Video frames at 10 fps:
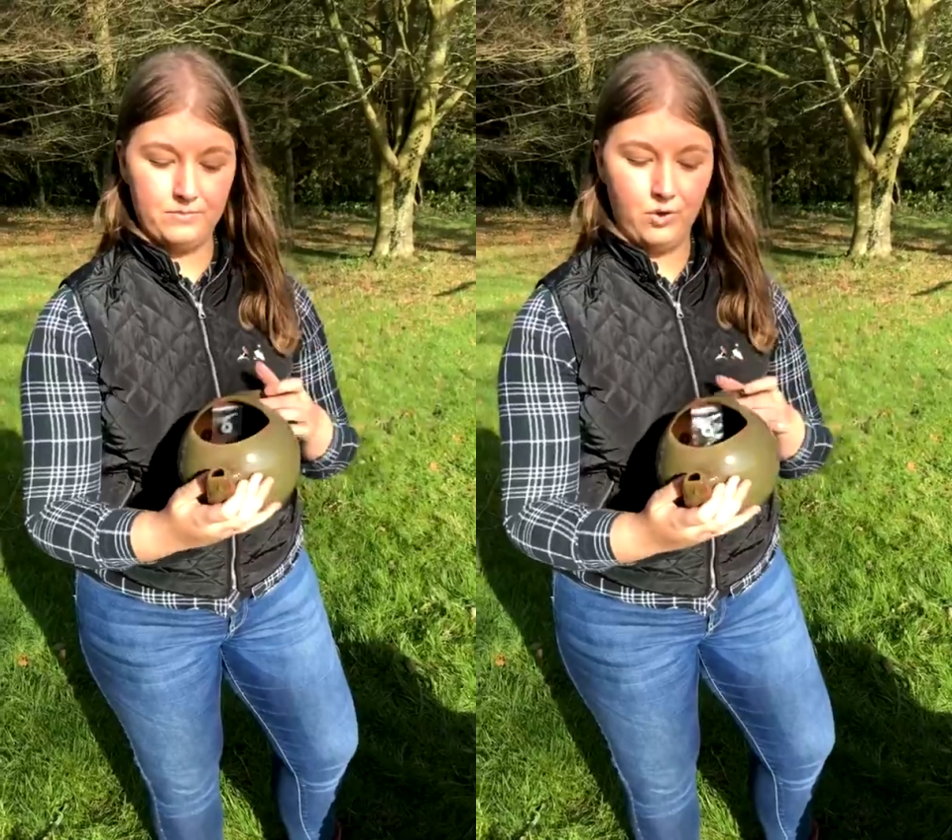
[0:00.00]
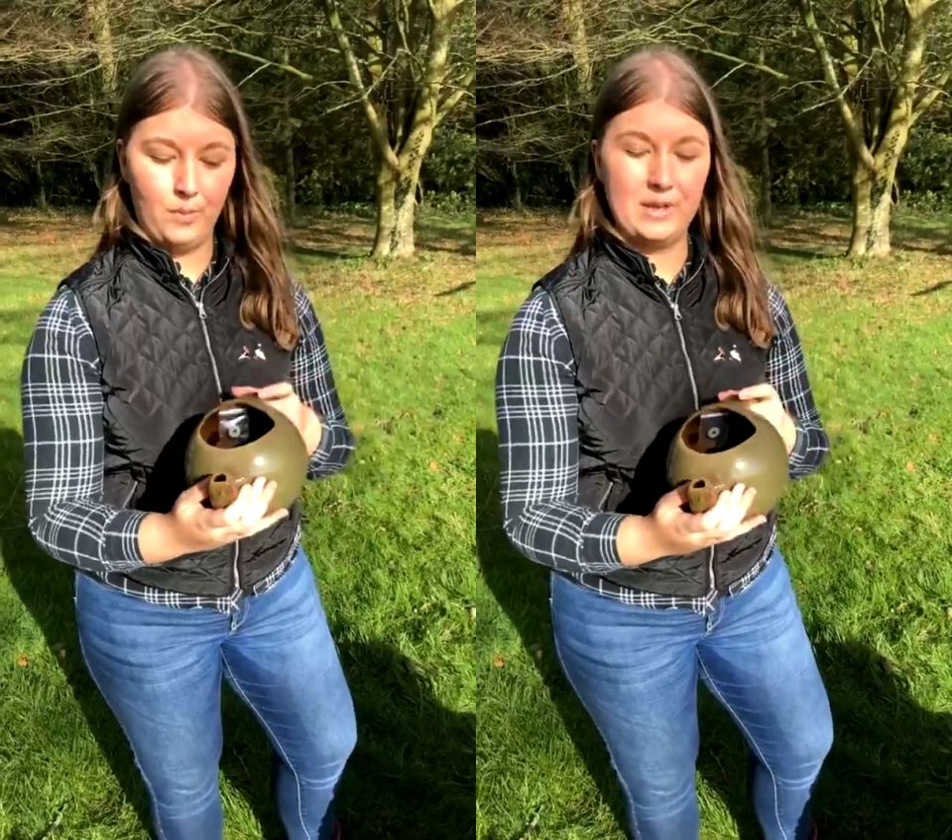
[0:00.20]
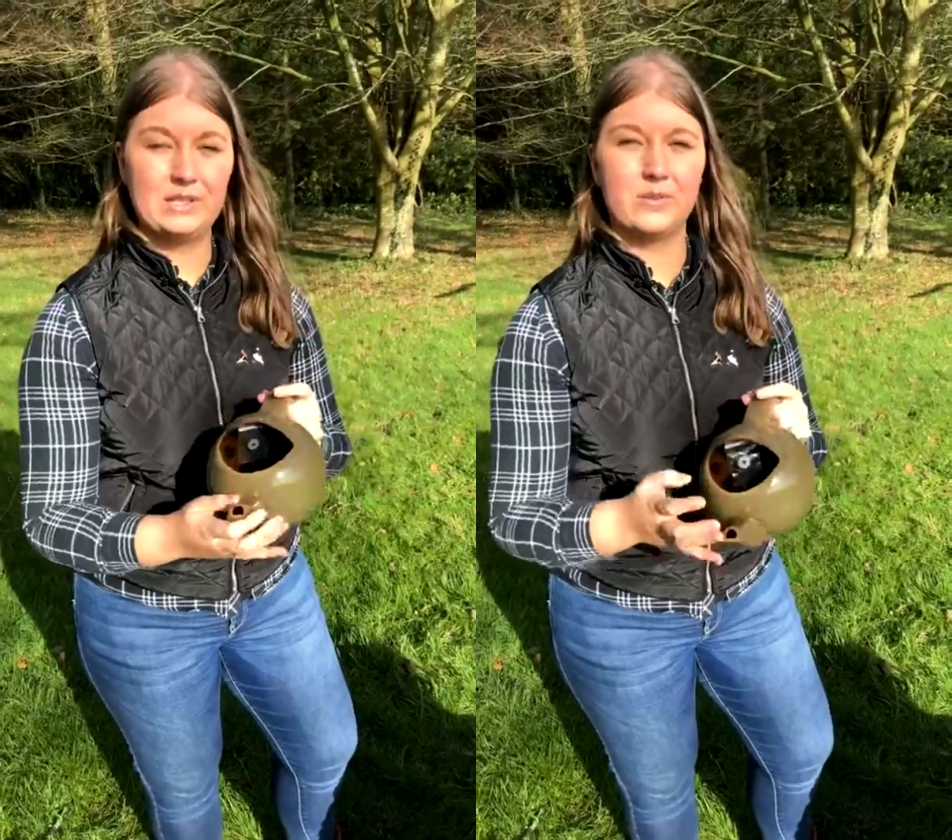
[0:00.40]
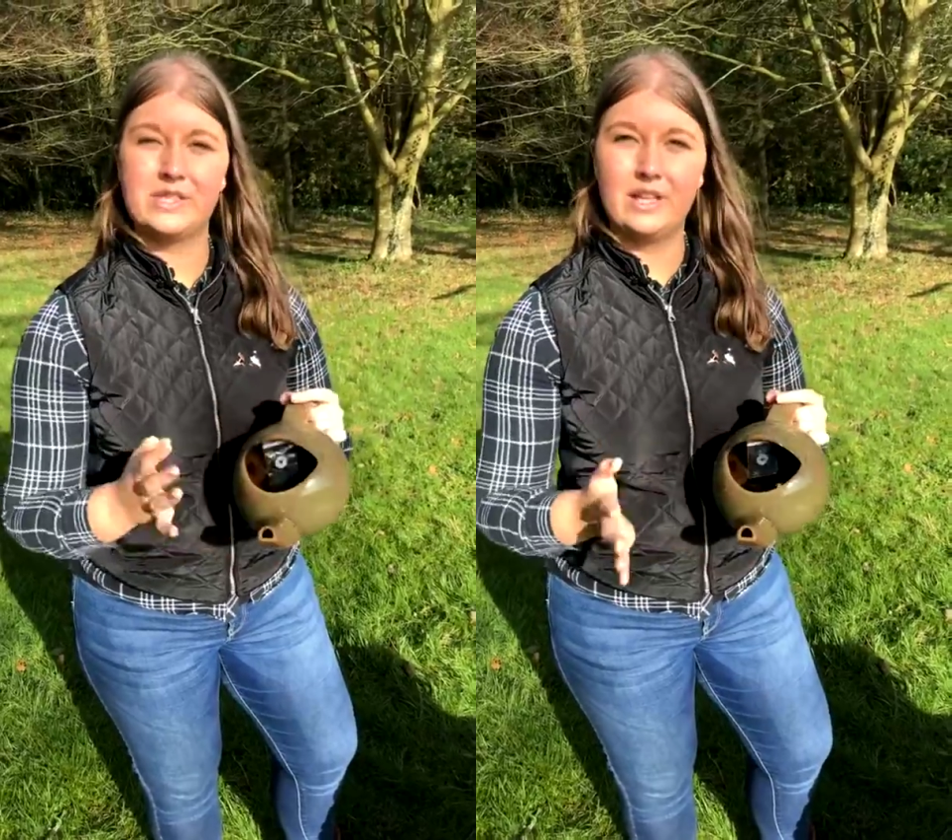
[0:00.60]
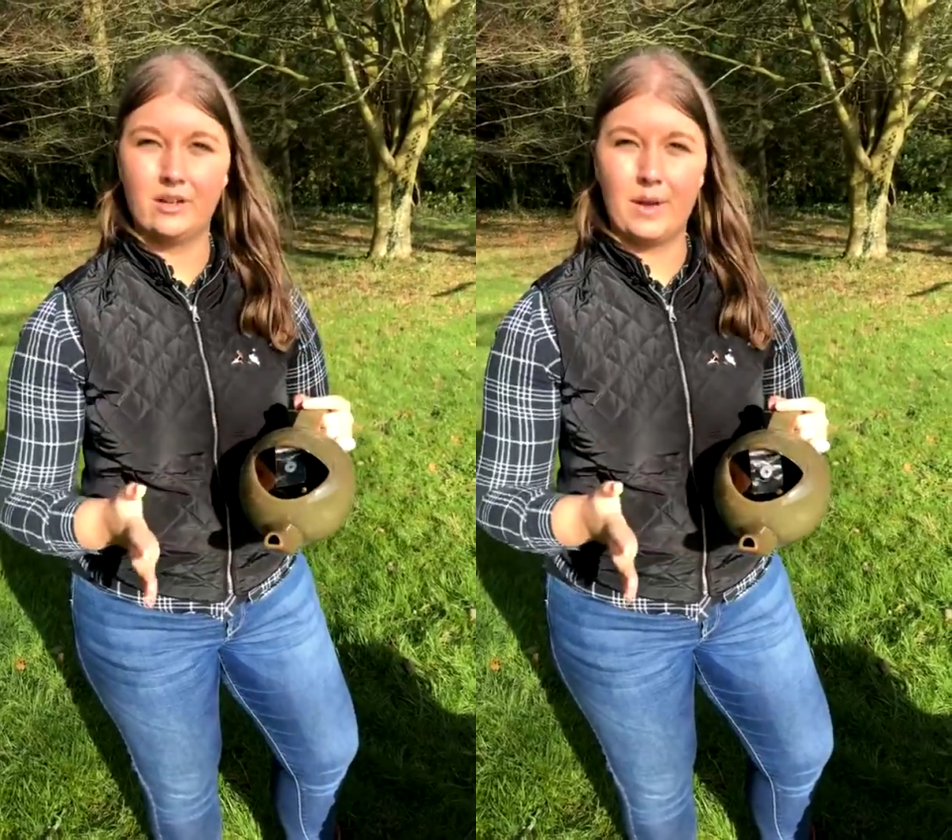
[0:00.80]
Robins will
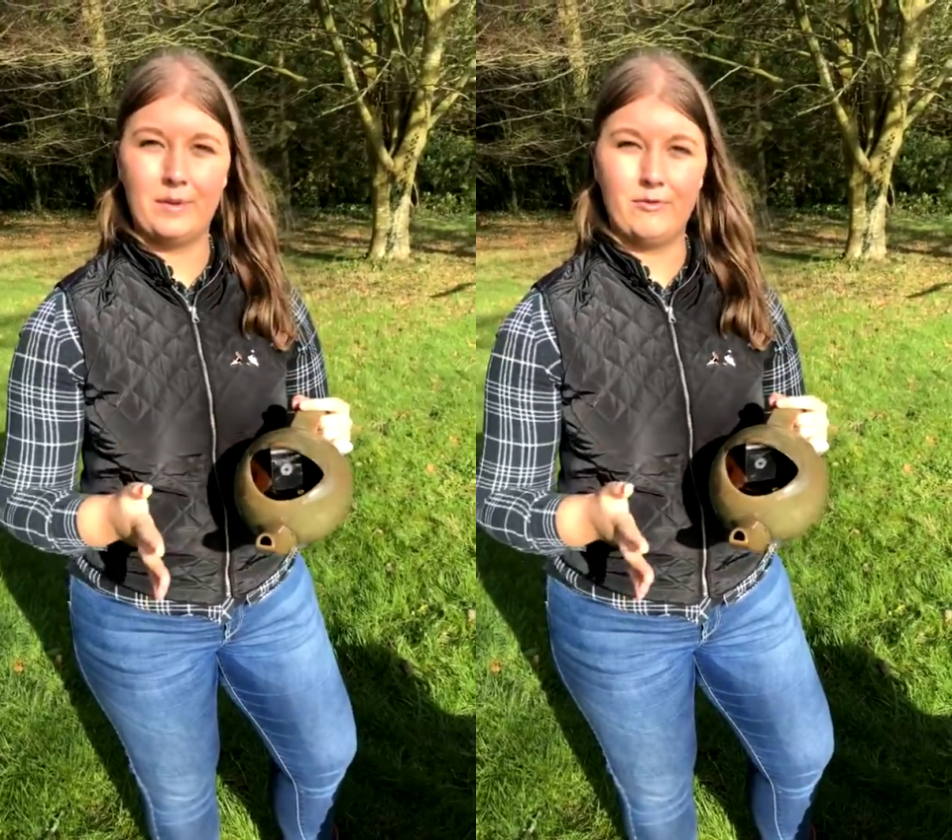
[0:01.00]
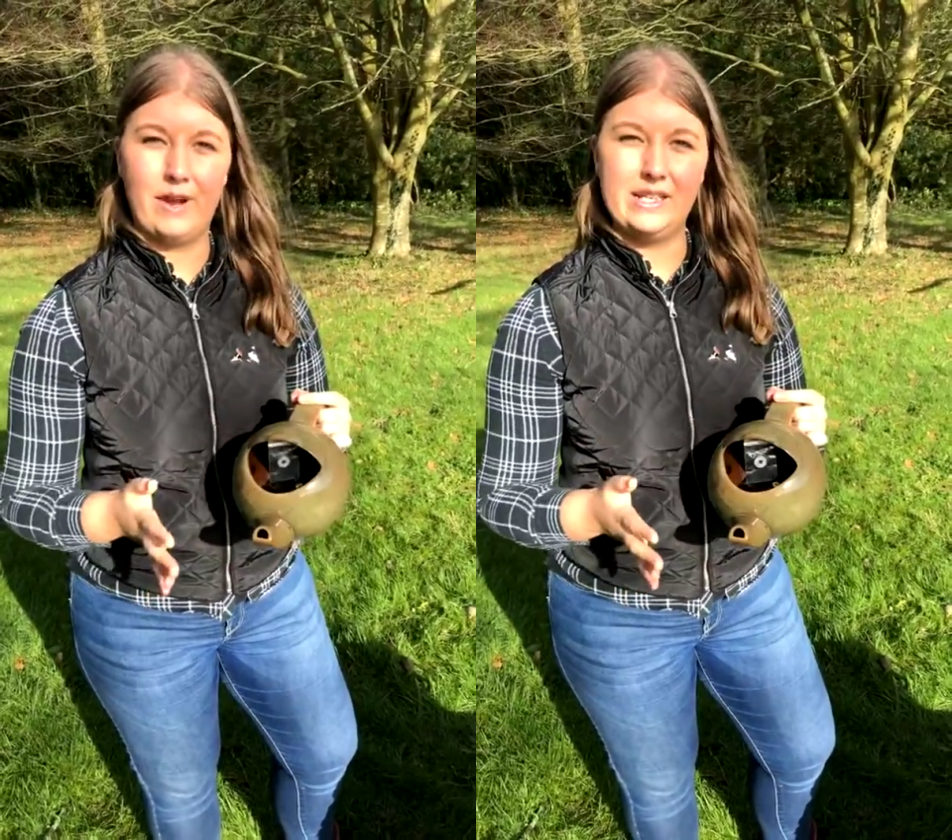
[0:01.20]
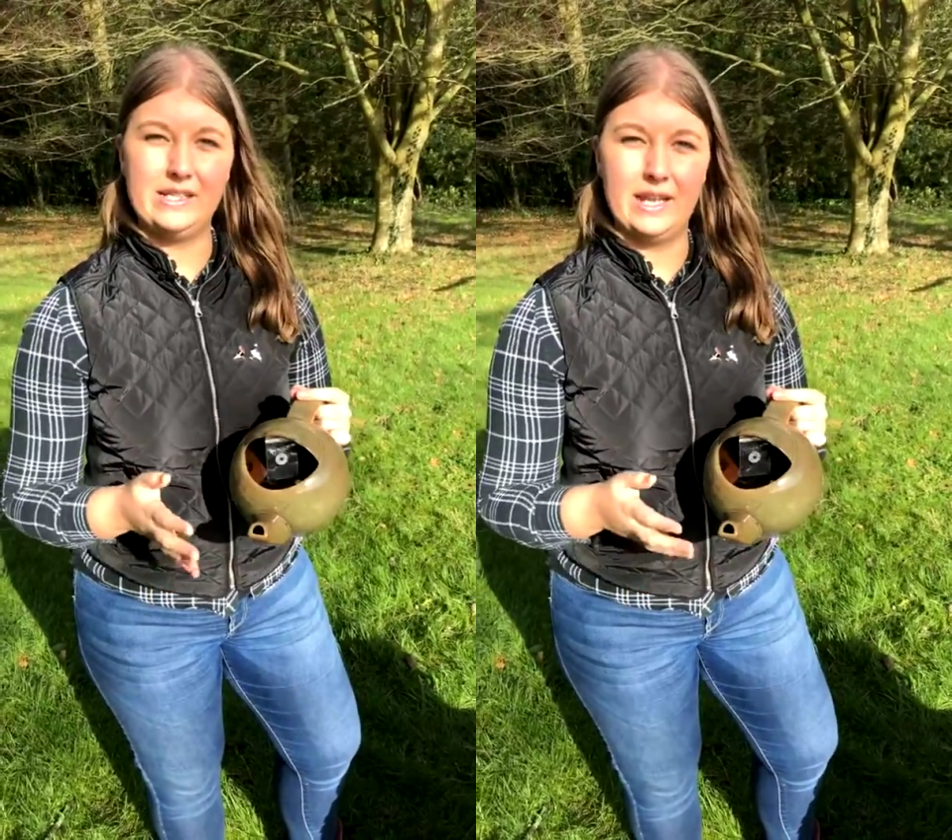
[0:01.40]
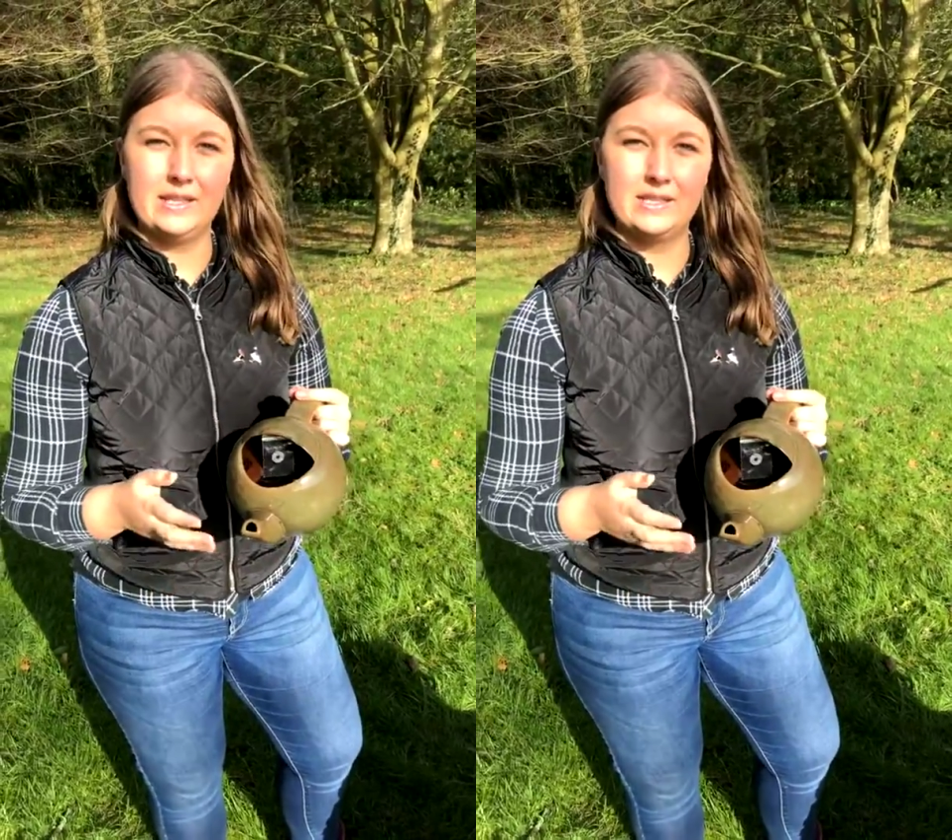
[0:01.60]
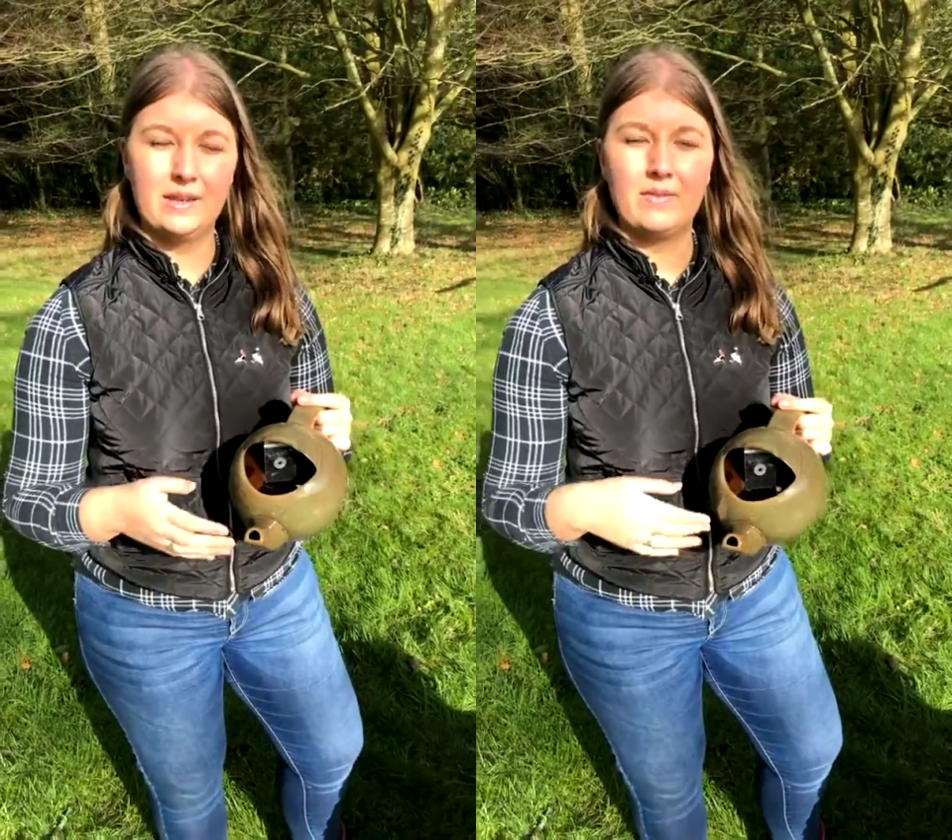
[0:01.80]
still come and find
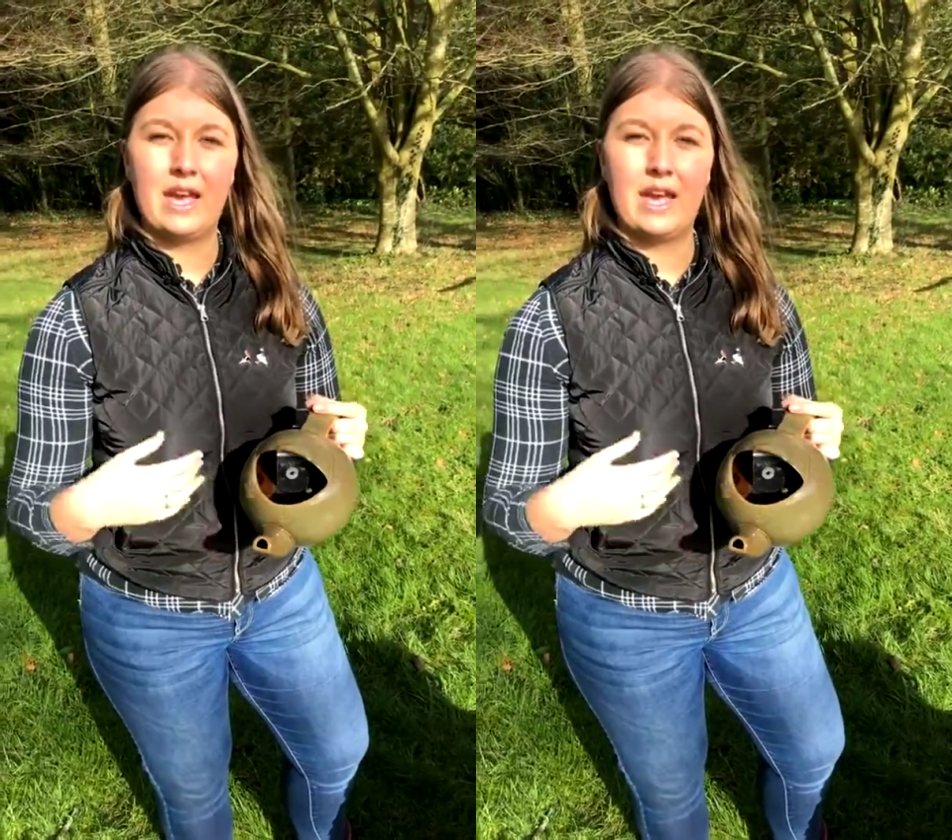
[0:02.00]
it